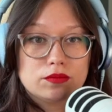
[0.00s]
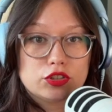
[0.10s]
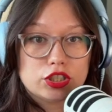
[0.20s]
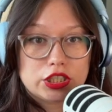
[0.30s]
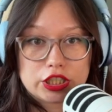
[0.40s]

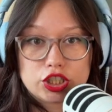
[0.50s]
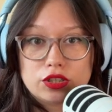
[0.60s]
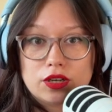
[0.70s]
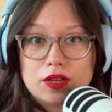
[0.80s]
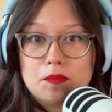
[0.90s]

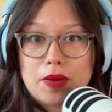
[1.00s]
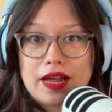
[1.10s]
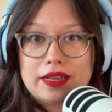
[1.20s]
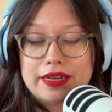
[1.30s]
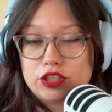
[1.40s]
traditional
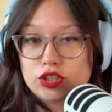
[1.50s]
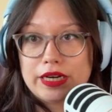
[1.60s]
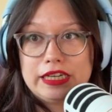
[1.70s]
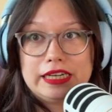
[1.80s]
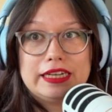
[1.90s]
ballet
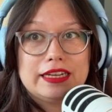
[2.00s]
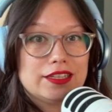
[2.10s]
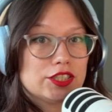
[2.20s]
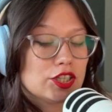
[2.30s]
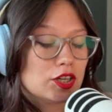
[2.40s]
training
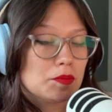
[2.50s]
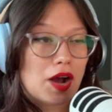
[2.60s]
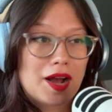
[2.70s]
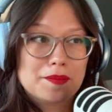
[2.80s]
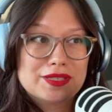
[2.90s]
into her
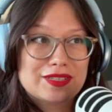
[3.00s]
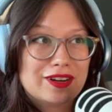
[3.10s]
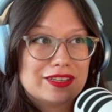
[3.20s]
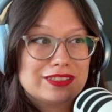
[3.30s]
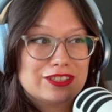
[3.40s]
pop
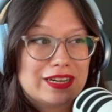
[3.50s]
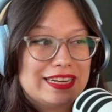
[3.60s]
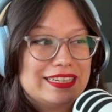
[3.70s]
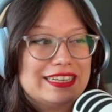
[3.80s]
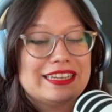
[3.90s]
star
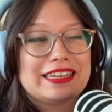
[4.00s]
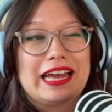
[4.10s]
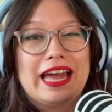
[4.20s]
training.